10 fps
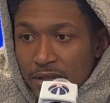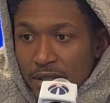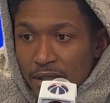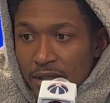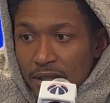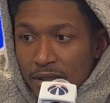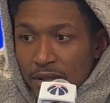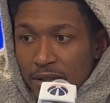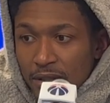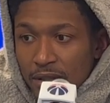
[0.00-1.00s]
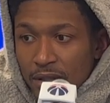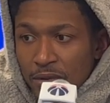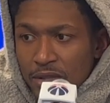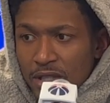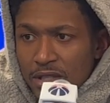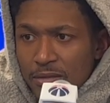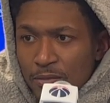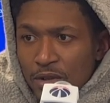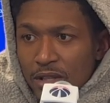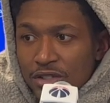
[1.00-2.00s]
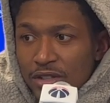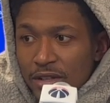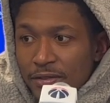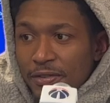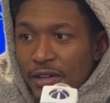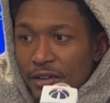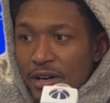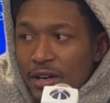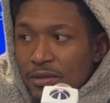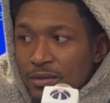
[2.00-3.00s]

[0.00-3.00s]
And it was us more or less trying to figure out